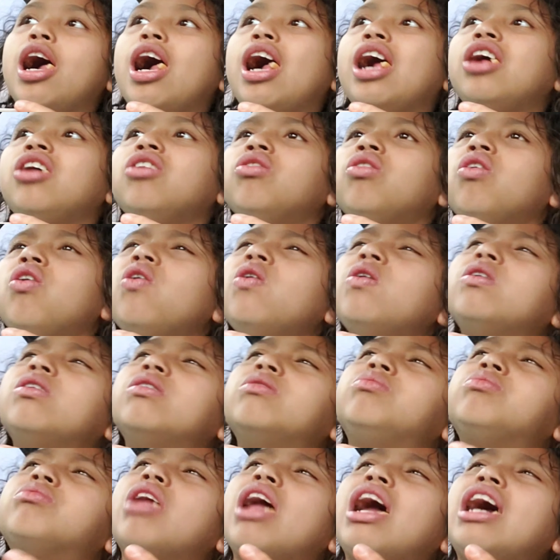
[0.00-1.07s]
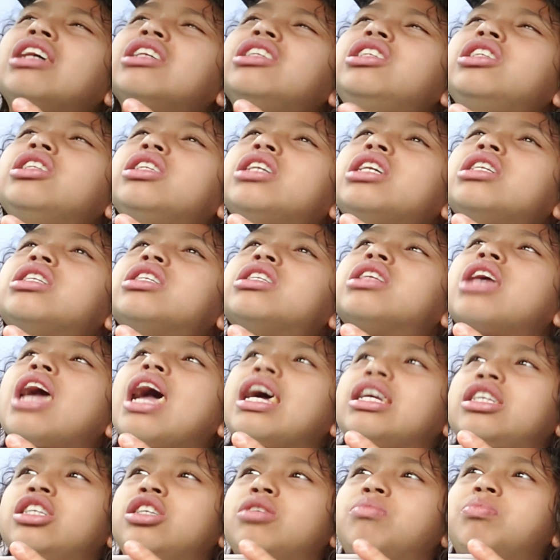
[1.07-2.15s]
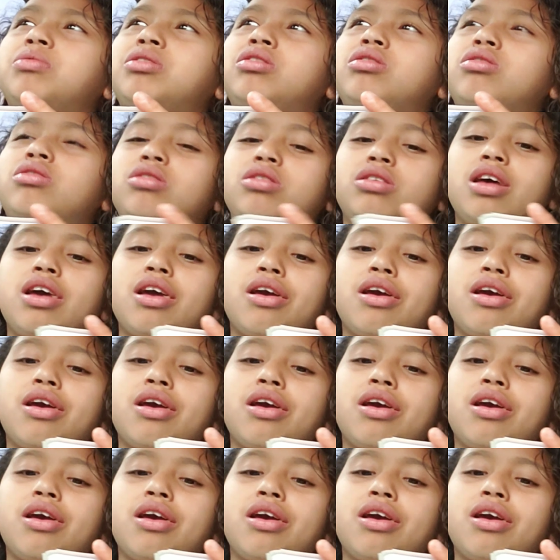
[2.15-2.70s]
I don't know how she likes ketchup. It's